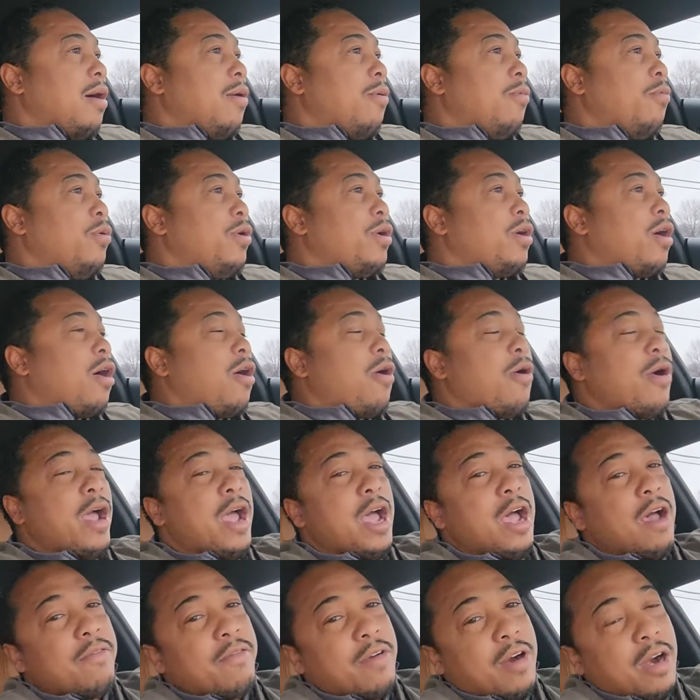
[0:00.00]
We all
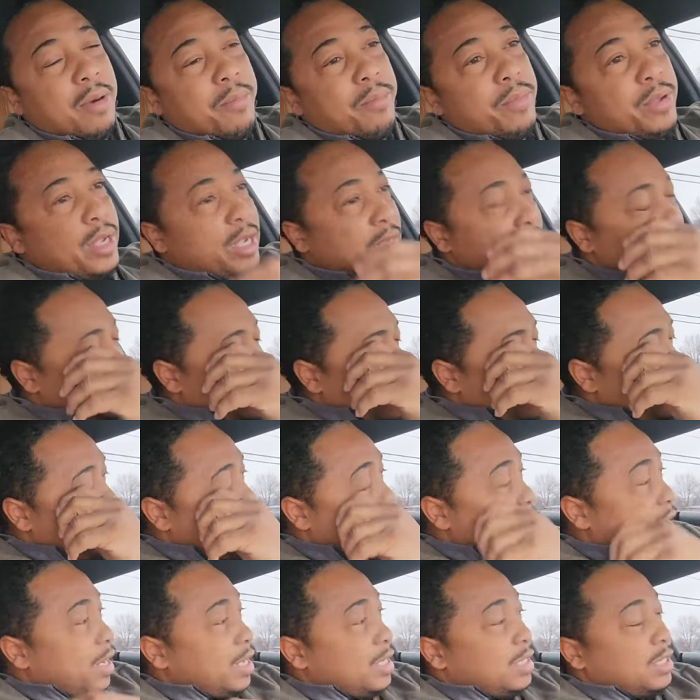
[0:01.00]
have our opinions, and I know
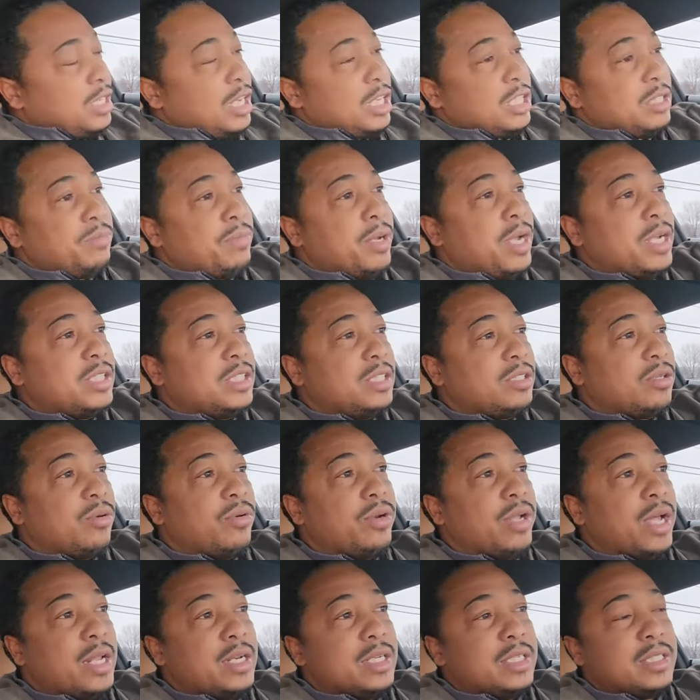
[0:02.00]
I can touch bases on
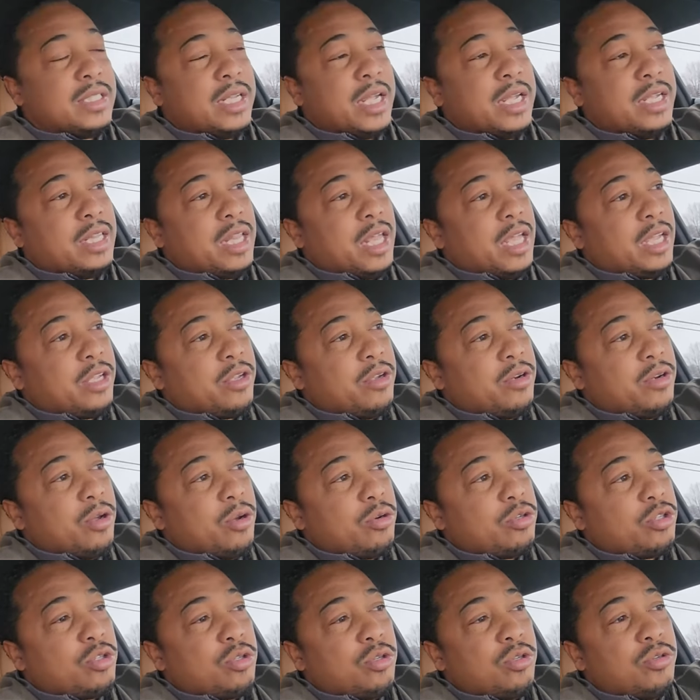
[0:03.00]
that and say, like, you
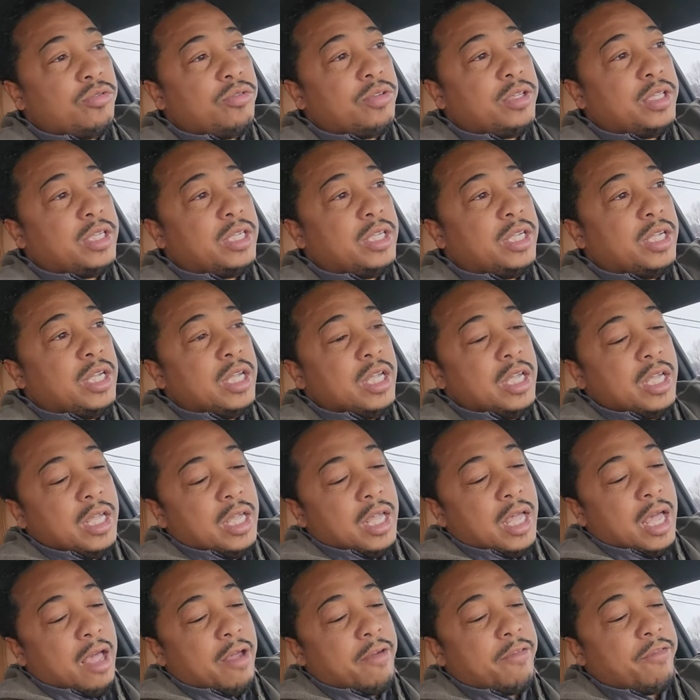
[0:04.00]
know, truthfully,
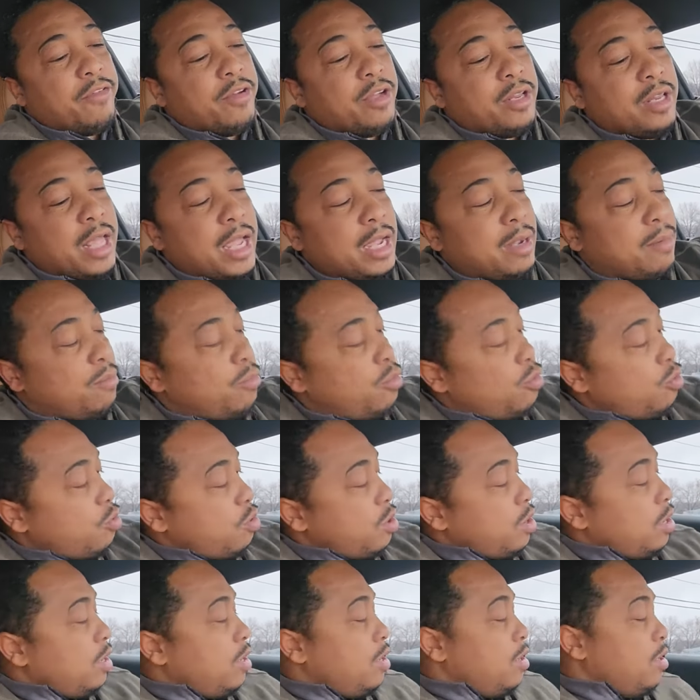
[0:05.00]
I feel like
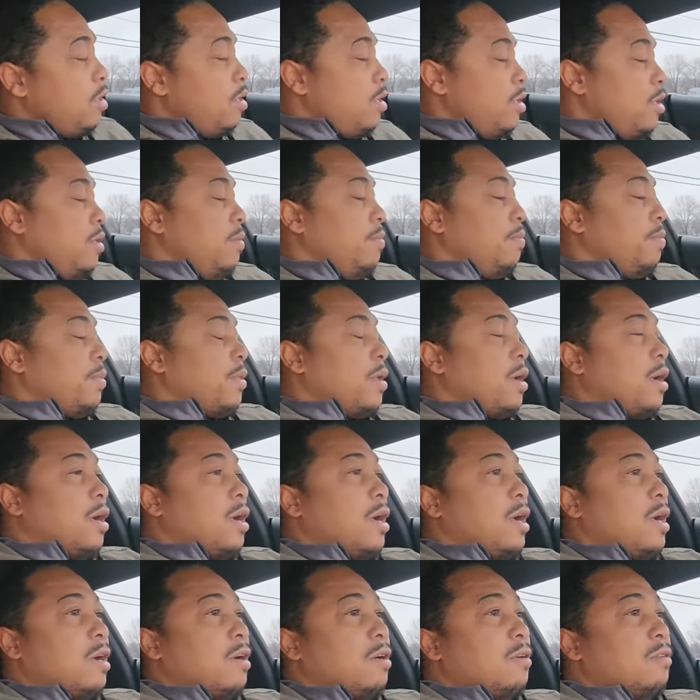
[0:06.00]
more
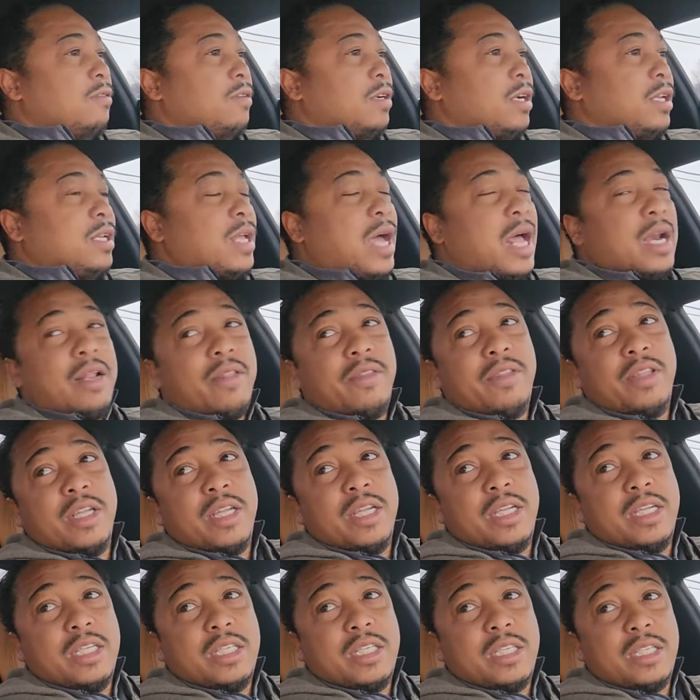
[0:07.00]
of a lot of
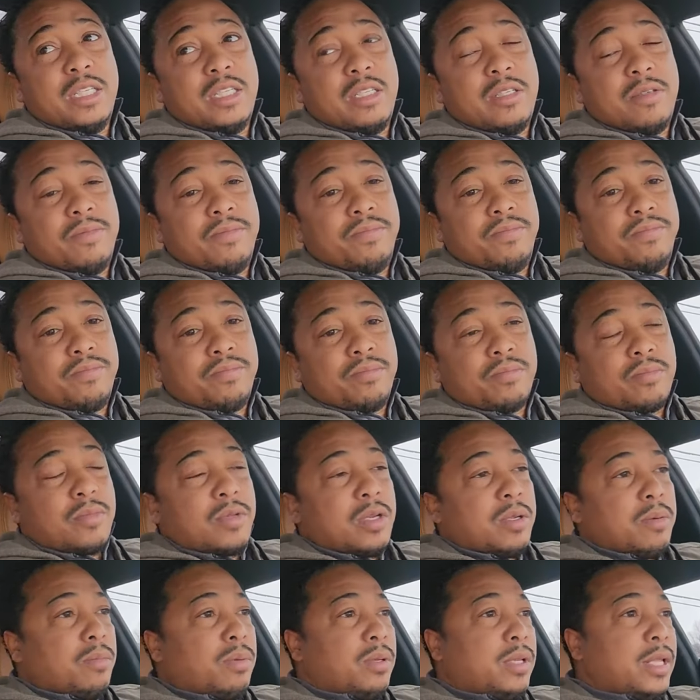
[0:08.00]
these
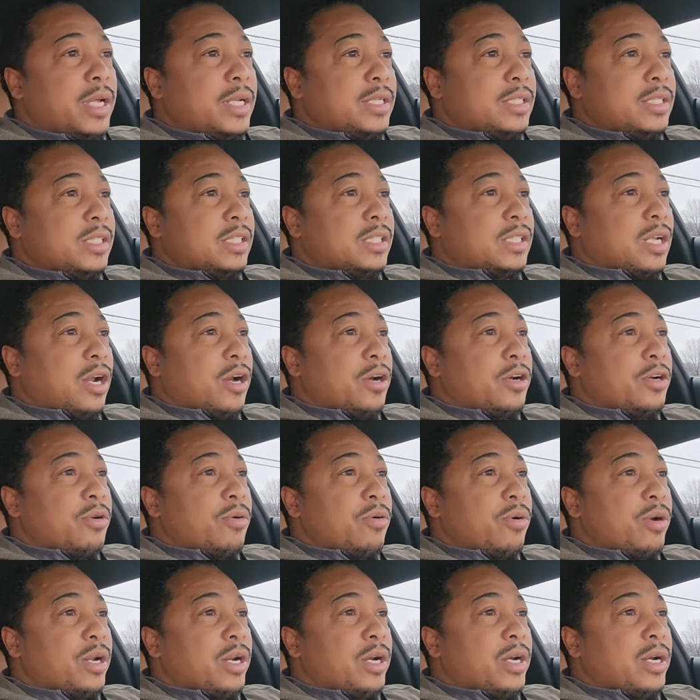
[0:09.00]
places are
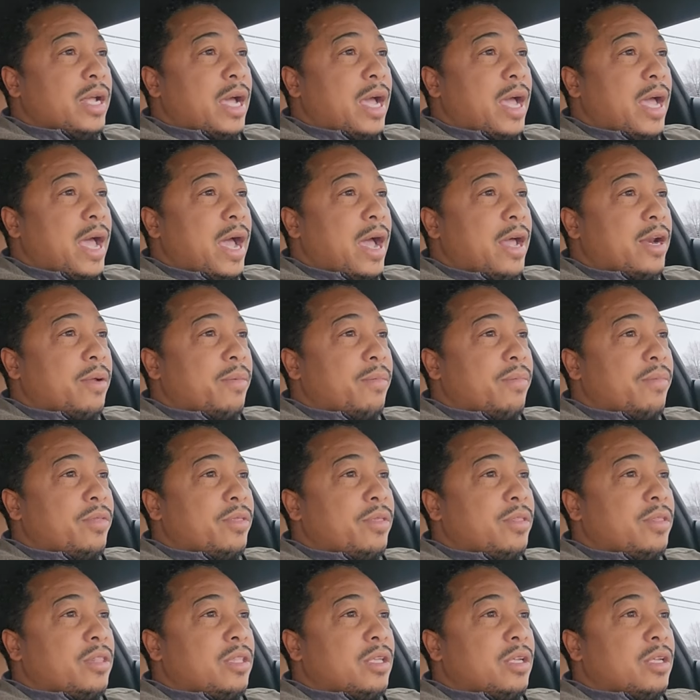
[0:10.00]
doing it not out of
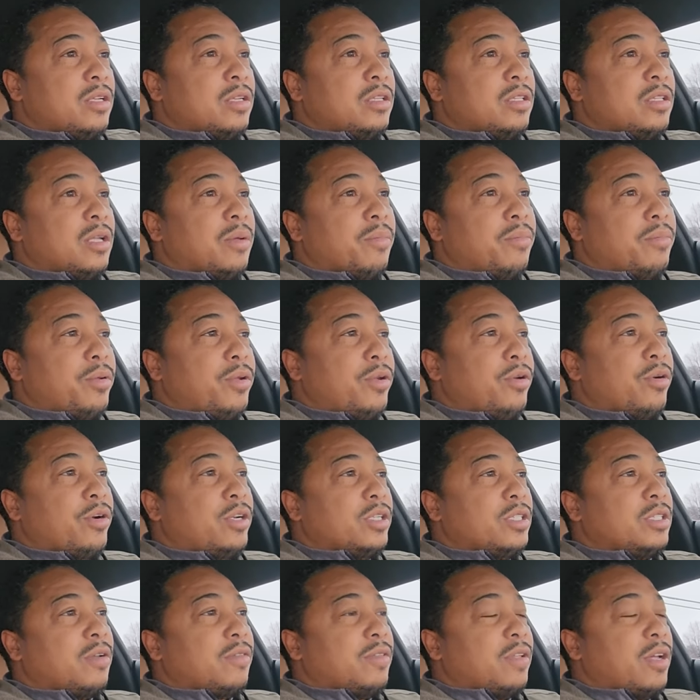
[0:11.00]
the
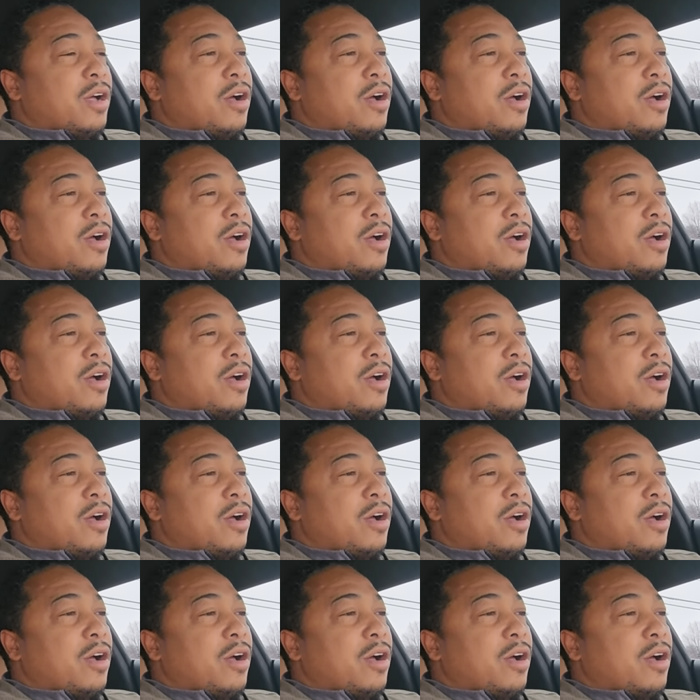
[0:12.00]
pureness of their